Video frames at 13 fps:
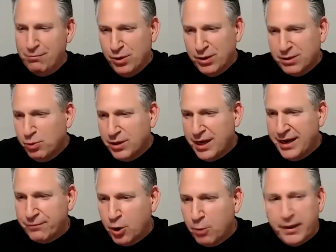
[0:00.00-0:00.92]
we'll, we'll,
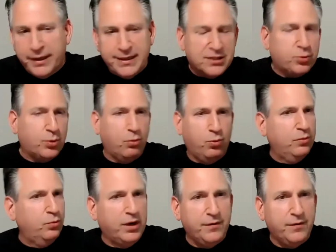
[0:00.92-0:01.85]
role play this where
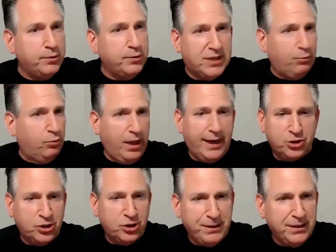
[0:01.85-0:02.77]
one of you will
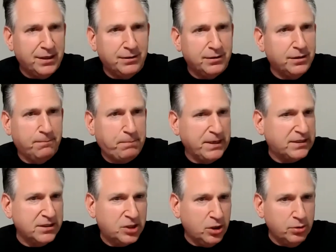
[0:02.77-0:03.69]
actually be the, the
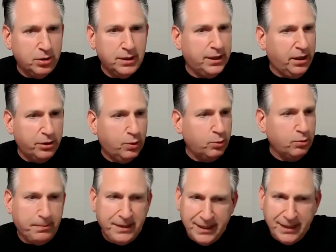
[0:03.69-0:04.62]
business owner and the other one
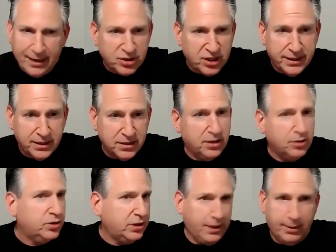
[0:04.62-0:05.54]
will be the outside
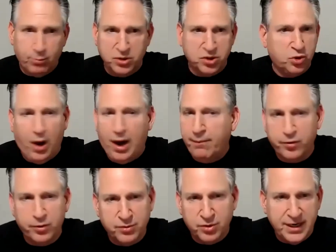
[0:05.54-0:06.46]
consultant, and then we'll swap
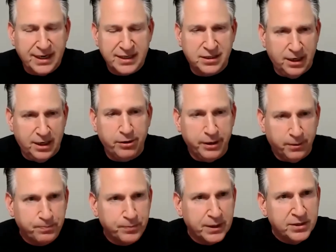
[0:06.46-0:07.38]
for the next
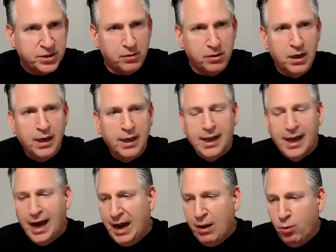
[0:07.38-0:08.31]
scenario. So
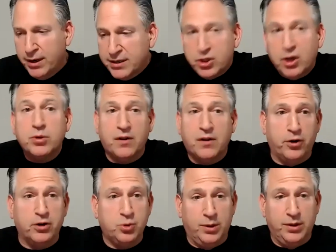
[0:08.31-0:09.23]
I want to start with the
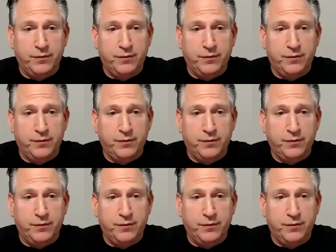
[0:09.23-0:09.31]
first